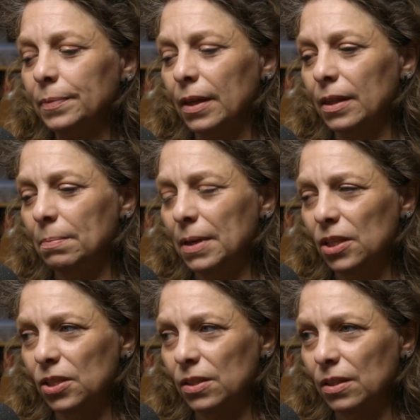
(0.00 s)
And the
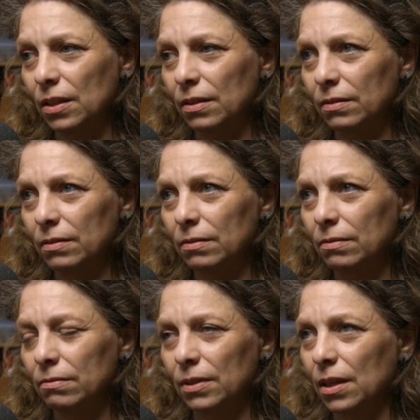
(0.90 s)
beaches are,
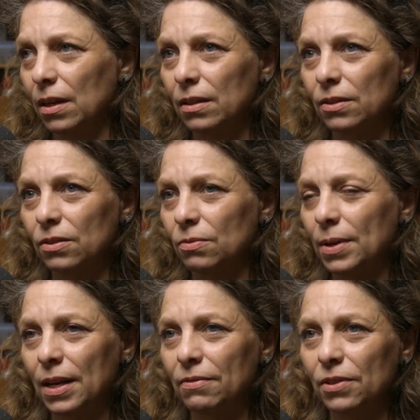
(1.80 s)
regardless of
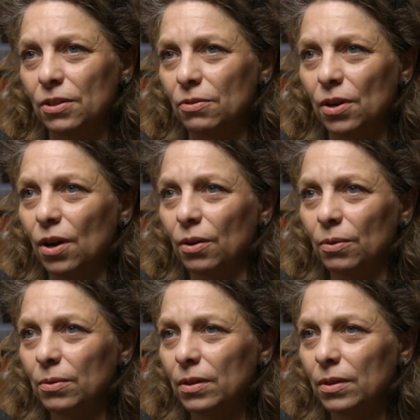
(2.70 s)
whenever you go,